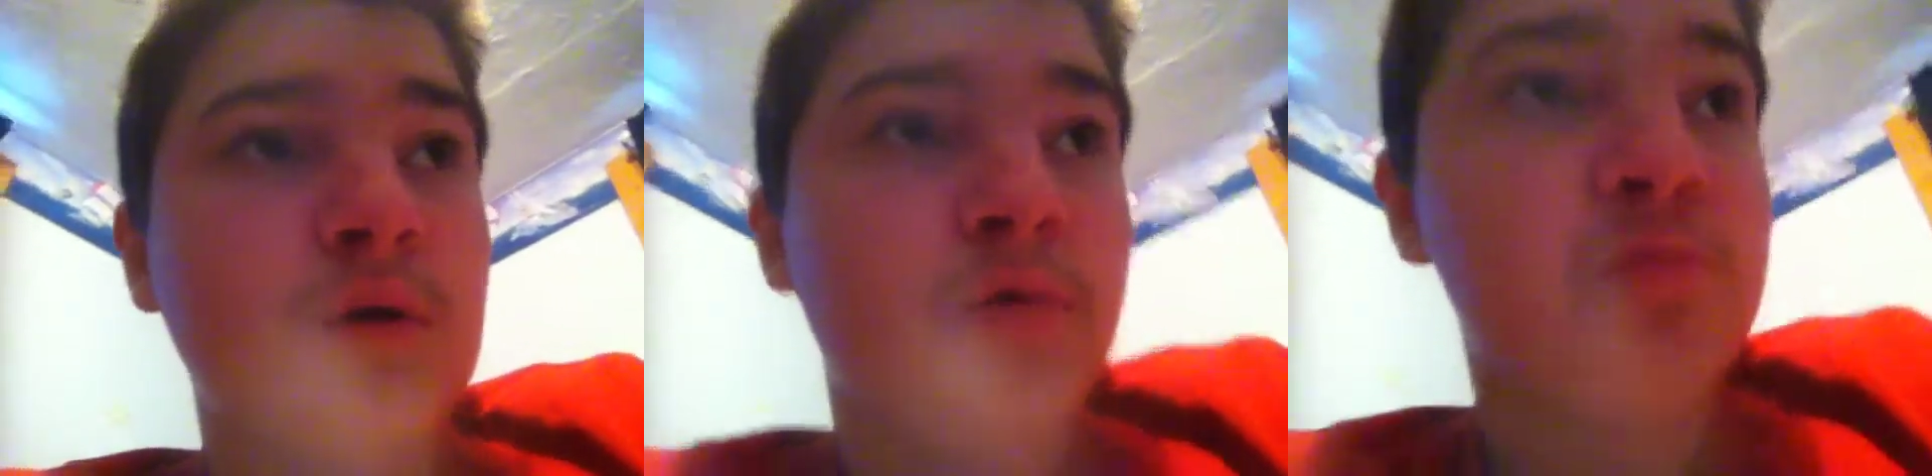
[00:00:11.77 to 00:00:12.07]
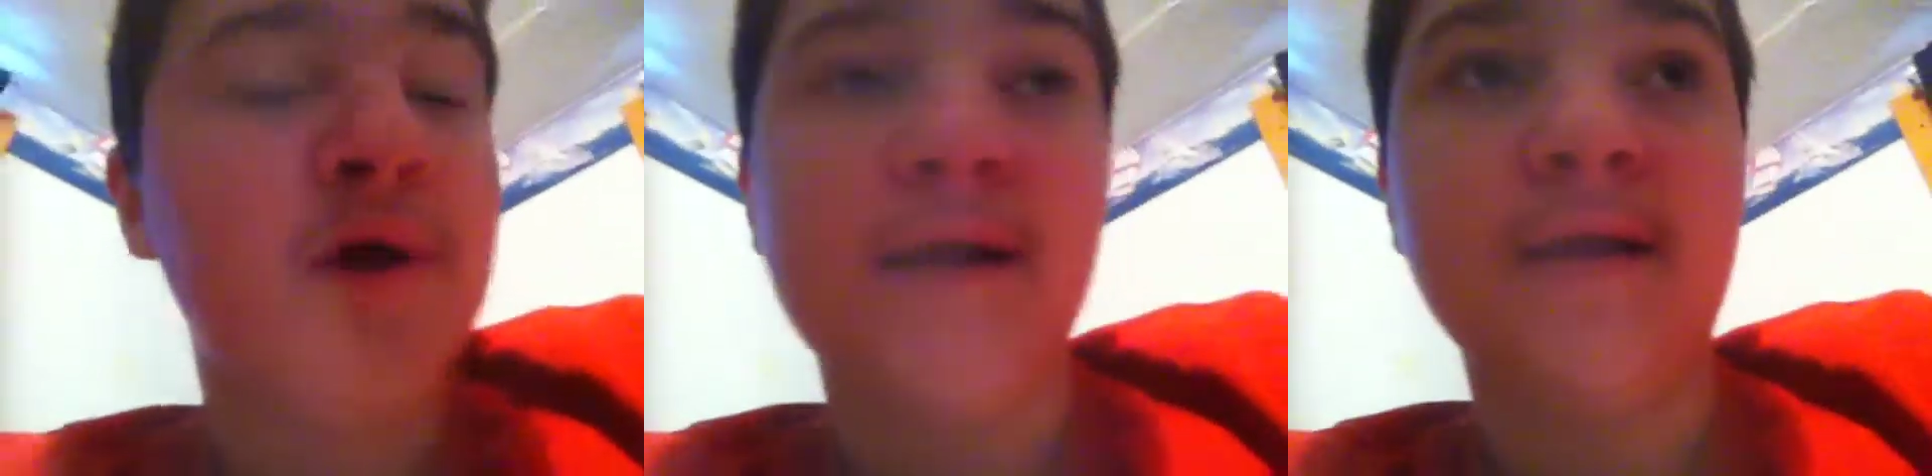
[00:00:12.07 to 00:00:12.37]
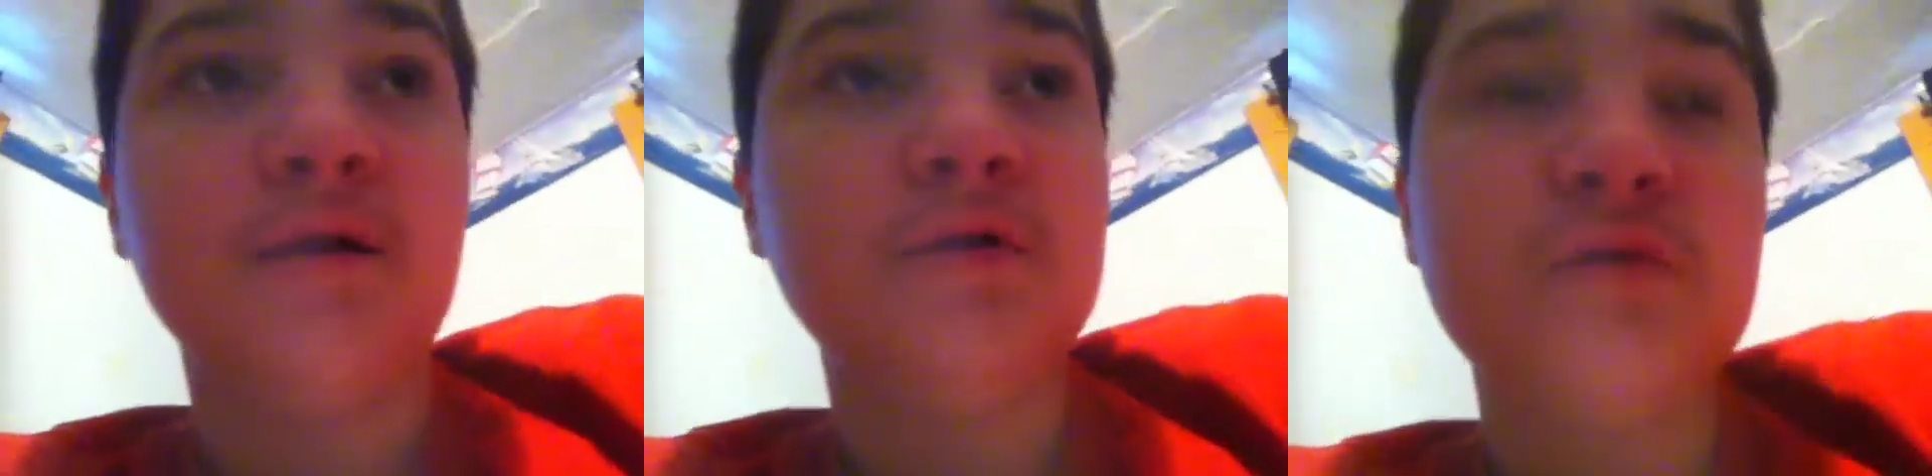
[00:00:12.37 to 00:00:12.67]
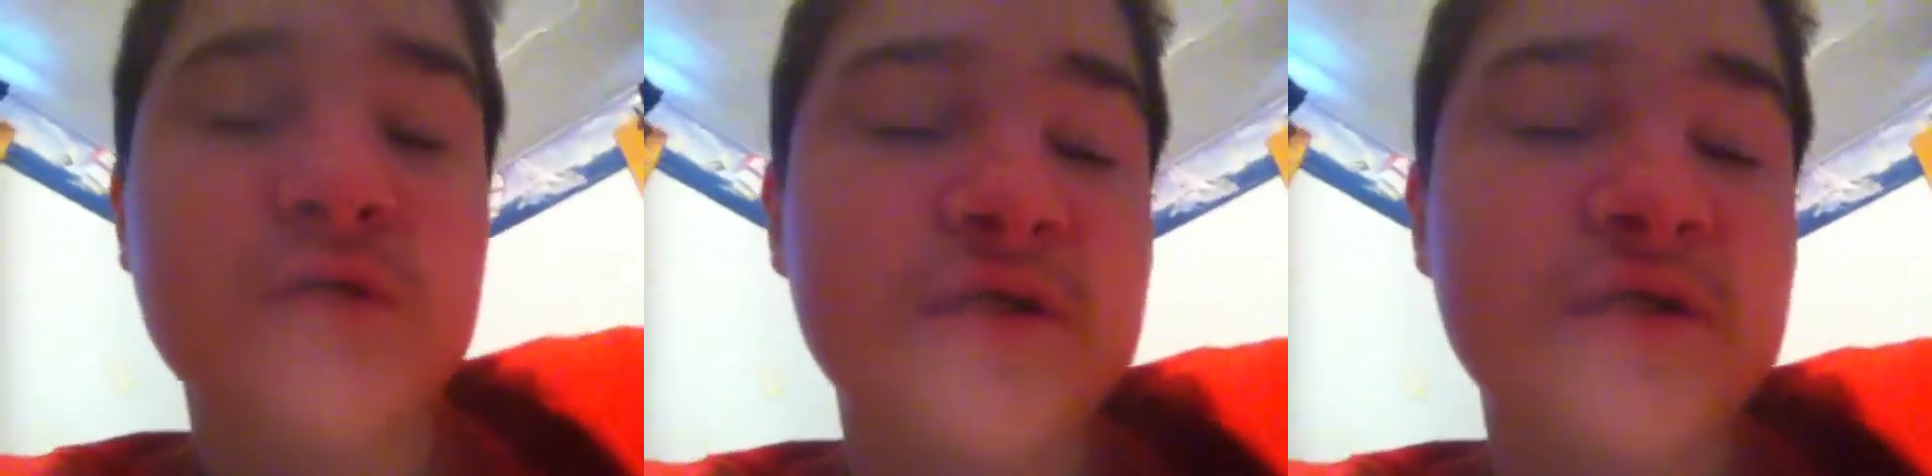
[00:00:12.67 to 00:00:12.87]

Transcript: I'm in pain and